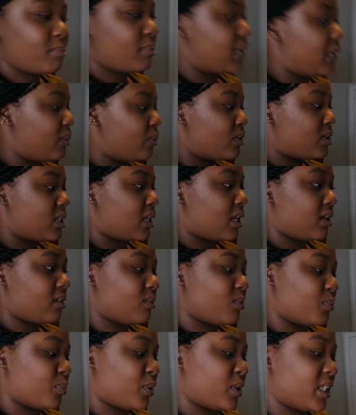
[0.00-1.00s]
but it was
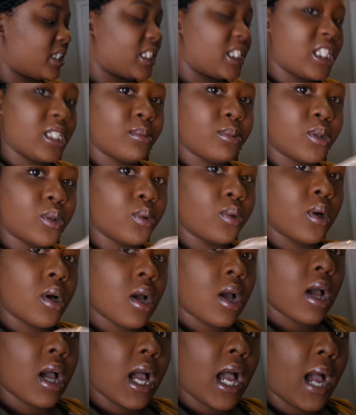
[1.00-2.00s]
like pretty cheap. So
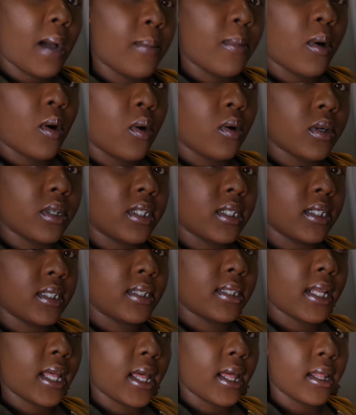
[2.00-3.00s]
I bought all
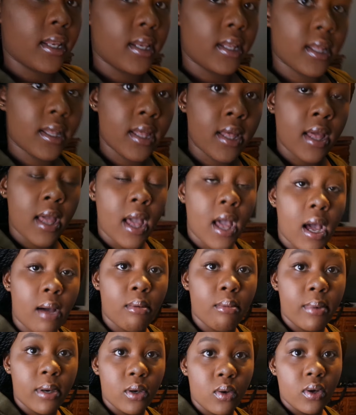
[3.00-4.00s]
this and
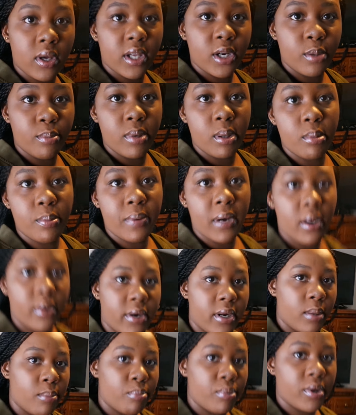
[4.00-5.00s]
I'm about to get the baby
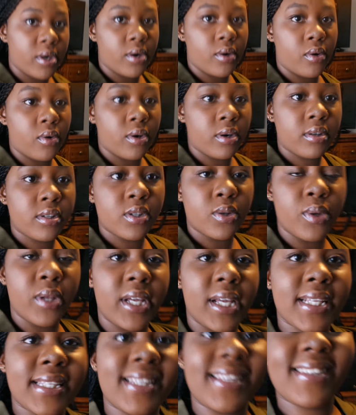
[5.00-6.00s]
powder and put it on so
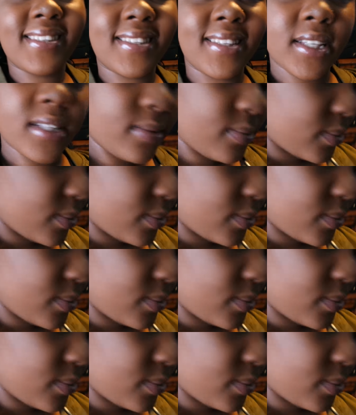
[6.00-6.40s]
you guys can see